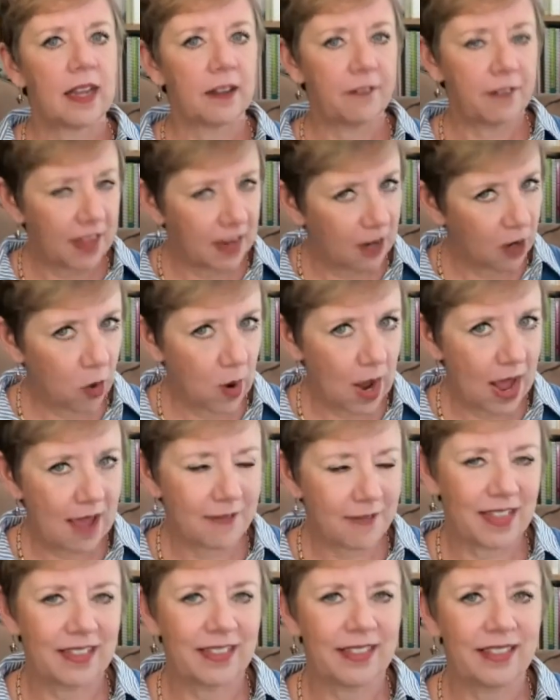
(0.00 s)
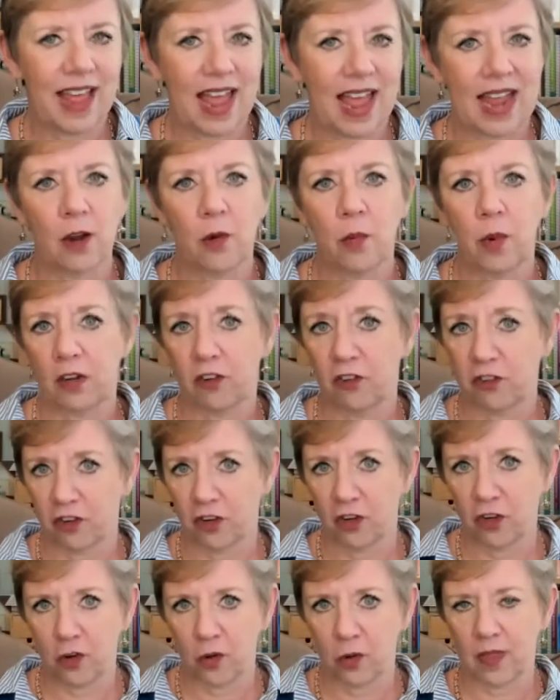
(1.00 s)
if they don't have the language
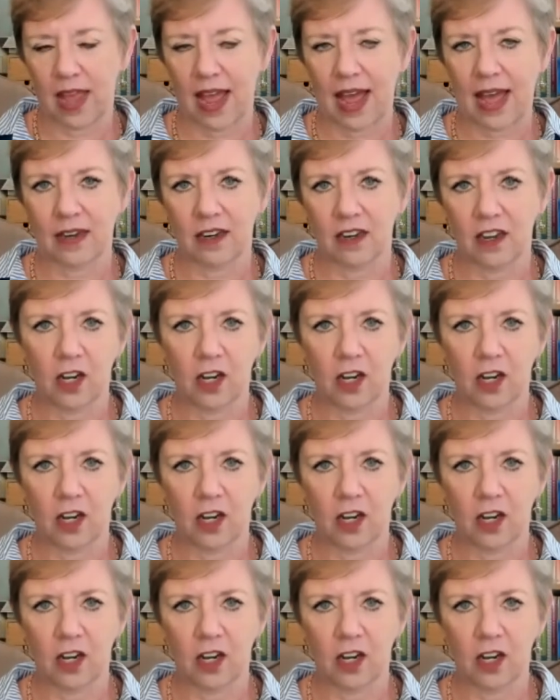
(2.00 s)
to do that.